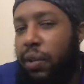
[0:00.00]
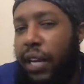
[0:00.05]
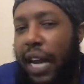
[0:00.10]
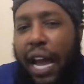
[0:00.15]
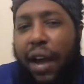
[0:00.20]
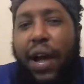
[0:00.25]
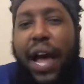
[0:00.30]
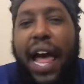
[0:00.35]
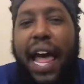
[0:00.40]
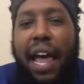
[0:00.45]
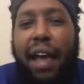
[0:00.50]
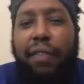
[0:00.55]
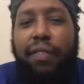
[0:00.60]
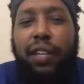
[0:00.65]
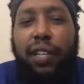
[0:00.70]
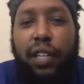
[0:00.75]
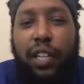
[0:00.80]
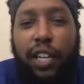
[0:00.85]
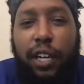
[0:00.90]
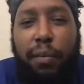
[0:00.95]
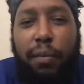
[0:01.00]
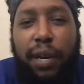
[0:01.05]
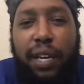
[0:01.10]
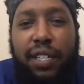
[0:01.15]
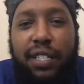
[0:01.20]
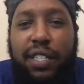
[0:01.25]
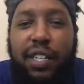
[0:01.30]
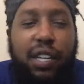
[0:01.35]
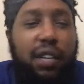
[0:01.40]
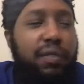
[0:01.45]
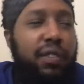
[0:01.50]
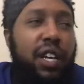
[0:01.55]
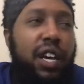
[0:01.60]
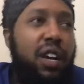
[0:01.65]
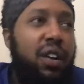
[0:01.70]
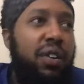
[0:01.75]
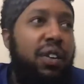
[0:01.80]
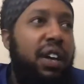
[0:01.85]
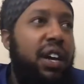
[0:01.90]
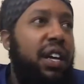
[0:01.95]
Now I have to look at myself, and I
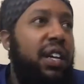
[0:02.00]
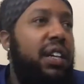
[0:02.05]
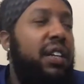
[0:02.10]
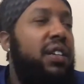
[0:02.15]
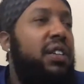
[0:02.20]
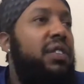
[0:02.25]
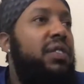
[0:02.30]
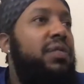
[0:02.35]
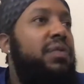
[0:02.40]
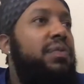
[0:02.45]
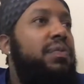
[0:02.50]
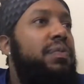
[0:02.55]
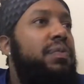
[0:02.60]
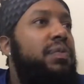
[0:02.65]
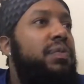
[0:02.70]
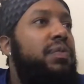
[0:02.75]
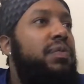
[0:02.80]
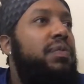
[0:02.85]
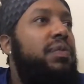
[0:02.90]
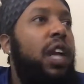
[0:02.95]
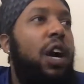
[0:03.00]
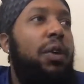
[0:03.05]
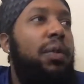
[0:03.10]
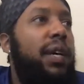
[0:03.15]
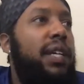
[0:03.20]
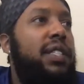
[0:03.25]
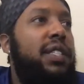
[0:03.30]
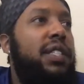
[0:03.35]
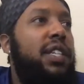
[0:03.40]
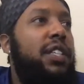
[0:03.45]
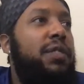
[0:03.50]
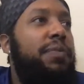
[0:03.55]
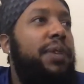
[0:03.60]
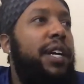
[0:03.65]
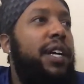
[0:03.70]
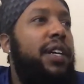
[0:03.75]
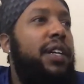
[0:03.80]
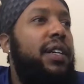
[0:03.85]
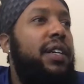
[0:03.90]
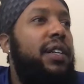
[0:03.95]
don't like. Nope, that's a touchback.
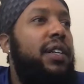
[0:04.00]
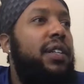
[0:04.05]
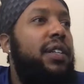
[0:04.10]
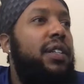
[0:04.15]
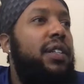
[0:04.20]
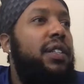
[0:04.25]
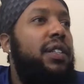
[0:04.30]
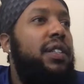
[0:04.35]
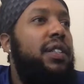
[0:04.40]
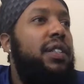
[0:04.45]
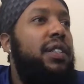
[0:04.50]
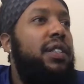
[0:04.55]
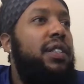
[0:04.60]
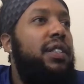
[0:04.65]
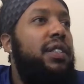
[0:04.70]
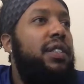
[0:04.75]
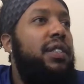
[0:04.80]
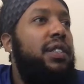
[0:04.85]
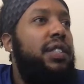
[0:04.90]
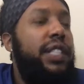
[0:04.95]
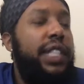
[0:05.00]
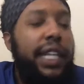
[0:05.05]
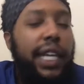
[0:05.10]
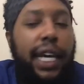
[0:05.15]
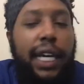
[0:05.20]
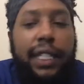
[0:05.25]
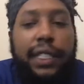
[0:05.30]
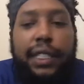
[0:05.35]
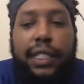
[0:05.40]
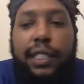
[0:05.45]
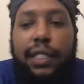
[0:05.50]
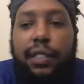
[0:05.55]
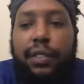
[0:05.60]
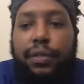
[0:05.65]
Yes.